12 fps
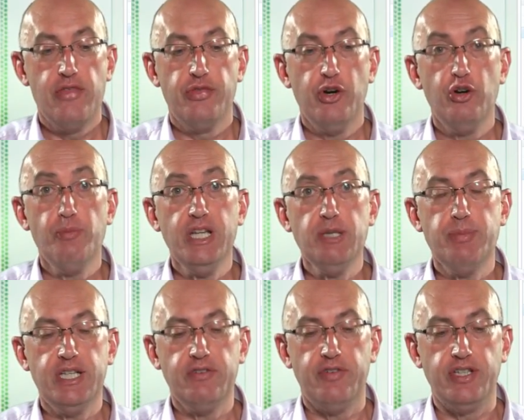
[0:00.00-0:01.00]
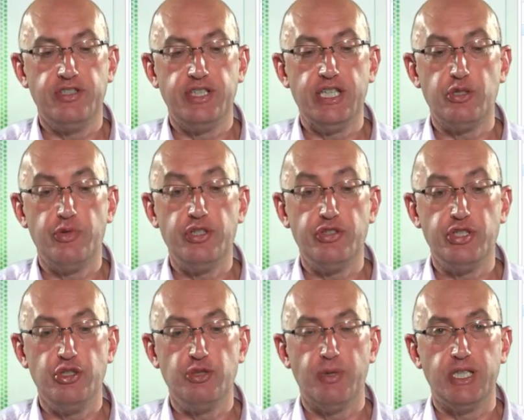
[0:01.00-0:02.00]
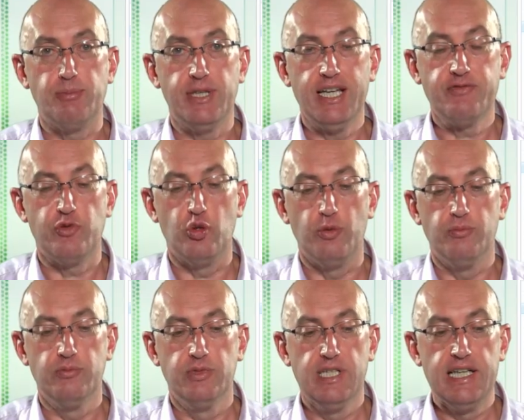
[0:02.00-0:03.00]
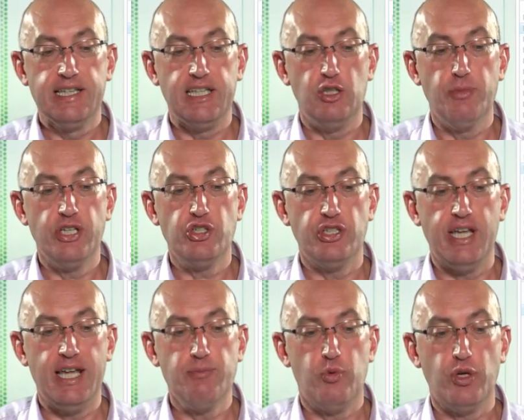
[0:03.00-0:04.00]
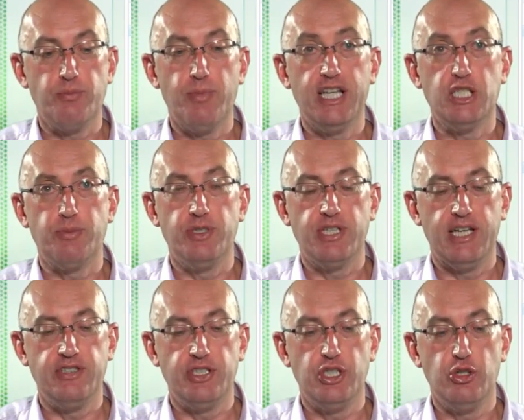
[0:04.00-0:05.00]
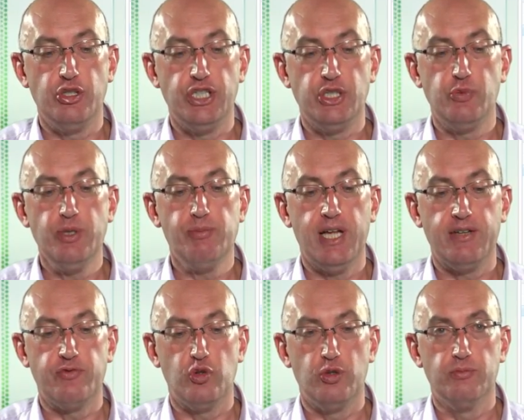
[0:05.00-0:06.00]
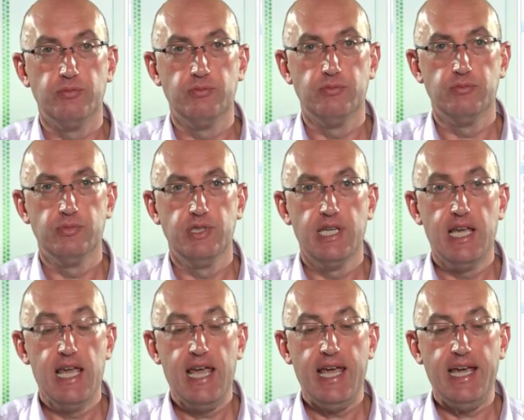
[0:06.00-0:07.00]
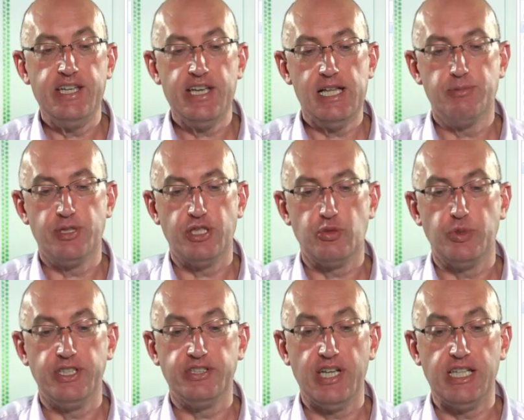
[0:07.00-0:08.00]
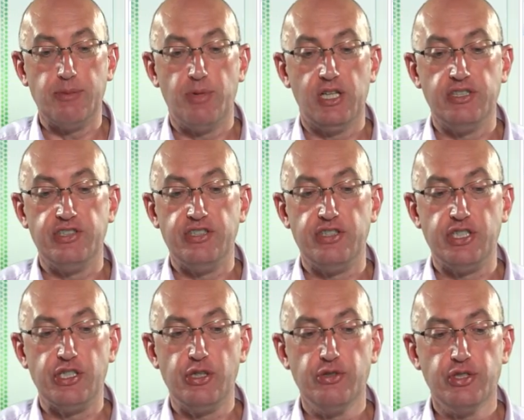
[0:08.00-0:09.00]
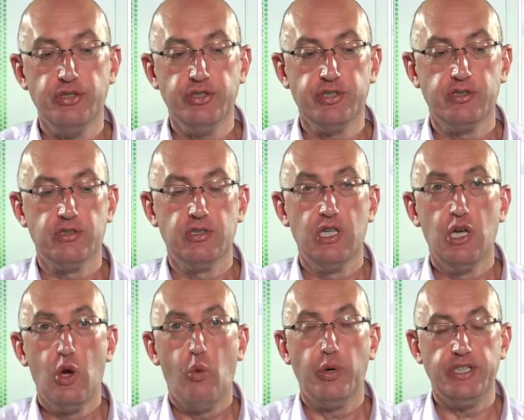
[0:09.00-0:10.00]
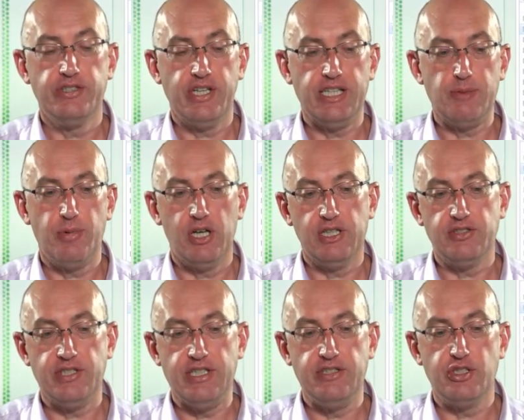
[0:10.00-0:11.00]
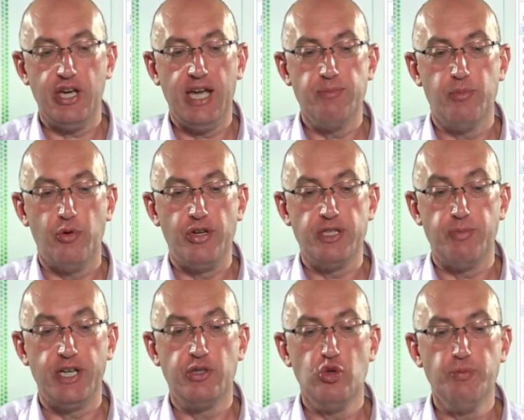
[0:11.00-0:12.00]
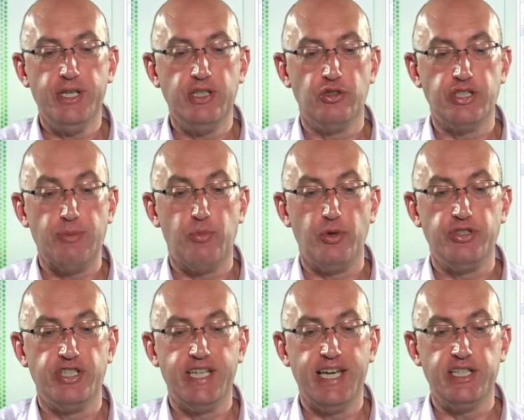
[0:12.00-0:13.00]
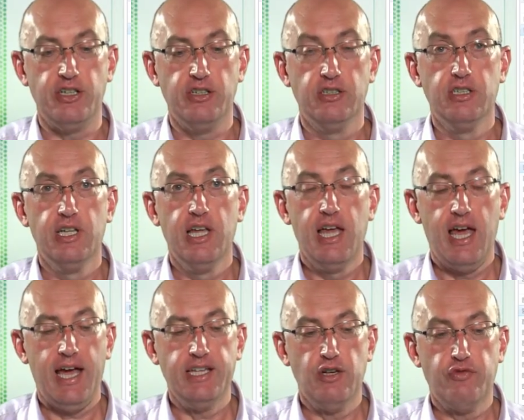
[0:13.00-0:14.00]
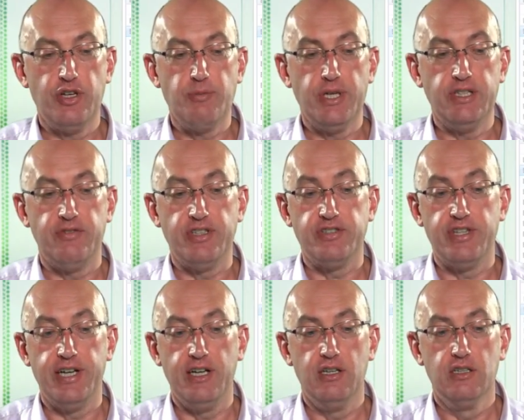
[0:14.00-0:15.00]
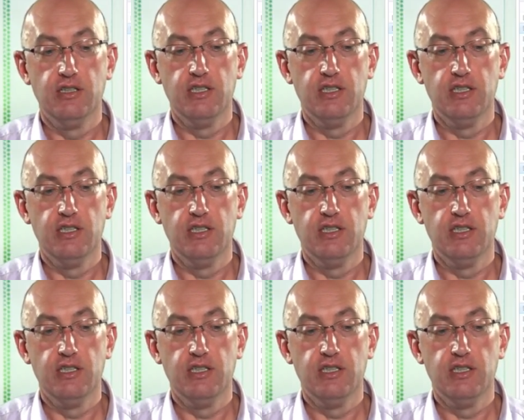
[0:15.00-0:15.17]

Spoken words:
There are many benefits that are introduced by the platform, the Lumension Endpoint Management and Security Suite platform. It helps us when assigning policies to users, when assigning policies to endpoints by grouping those endpoints together, and offering benefits there.